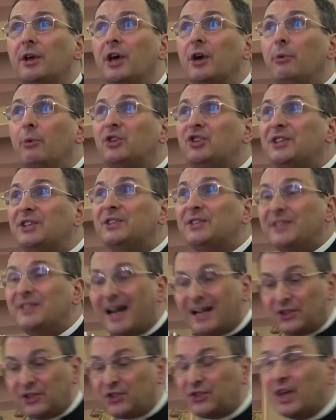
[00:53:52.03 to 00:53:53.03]
which is
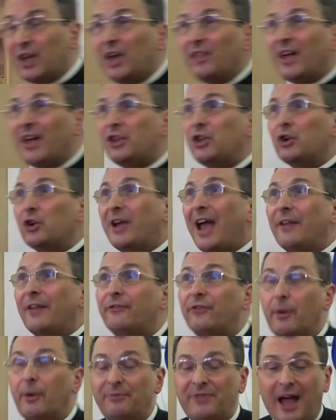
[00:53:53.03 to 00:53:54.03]
thus that you get
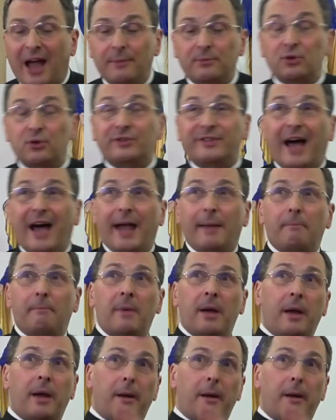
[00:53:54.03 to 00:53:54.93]
from time to time,